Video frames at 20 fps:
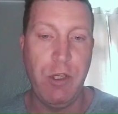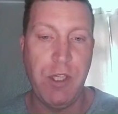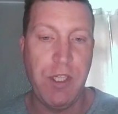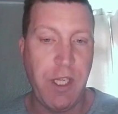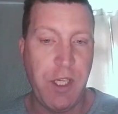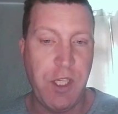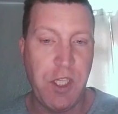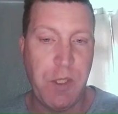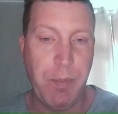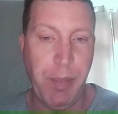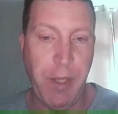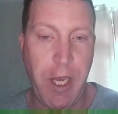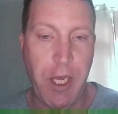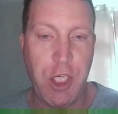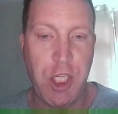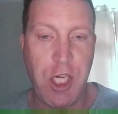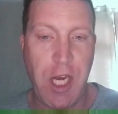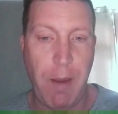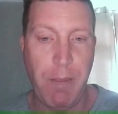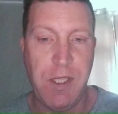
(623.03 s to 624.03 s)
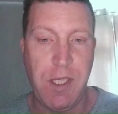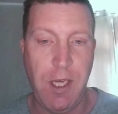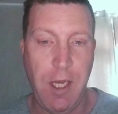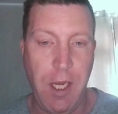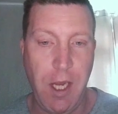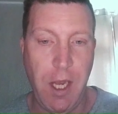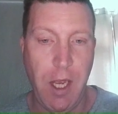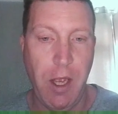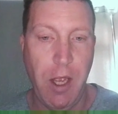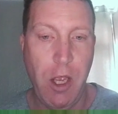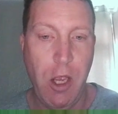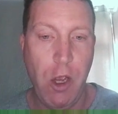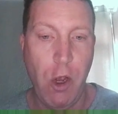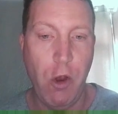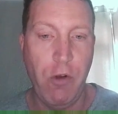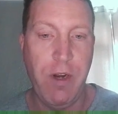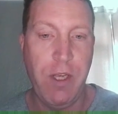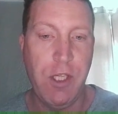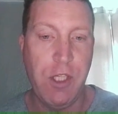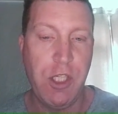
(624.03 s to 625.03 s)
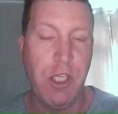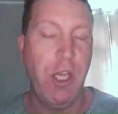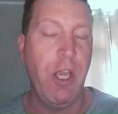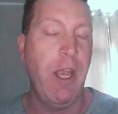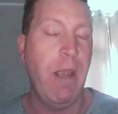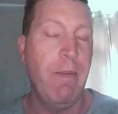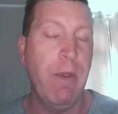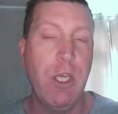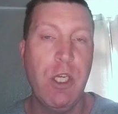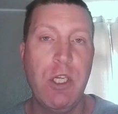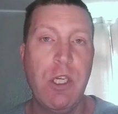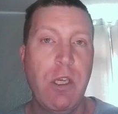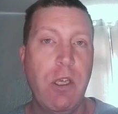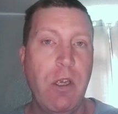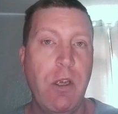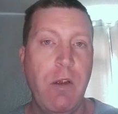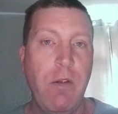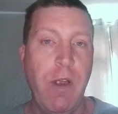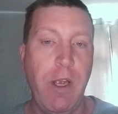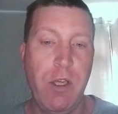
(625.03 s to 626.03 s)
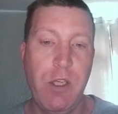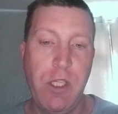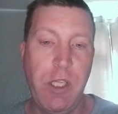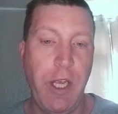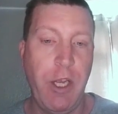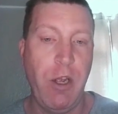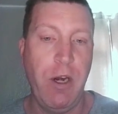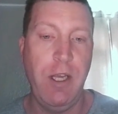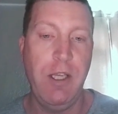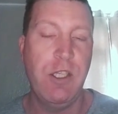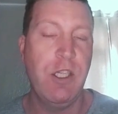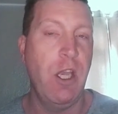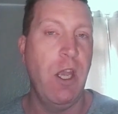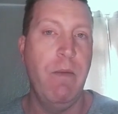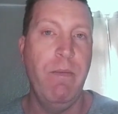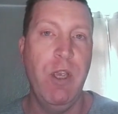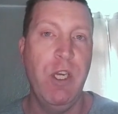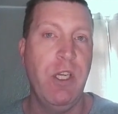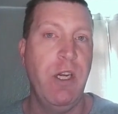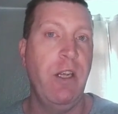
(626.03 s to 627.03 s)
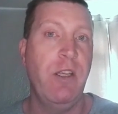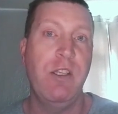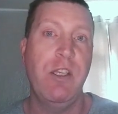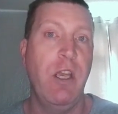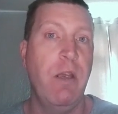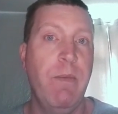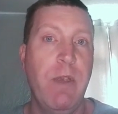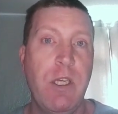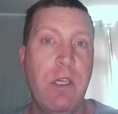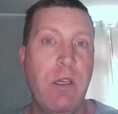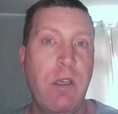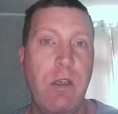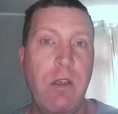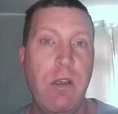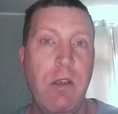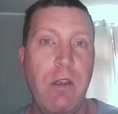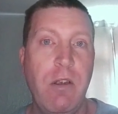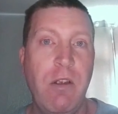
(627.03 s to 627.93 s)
It just says split chapter here or insert image. And just click on insert image and insert image.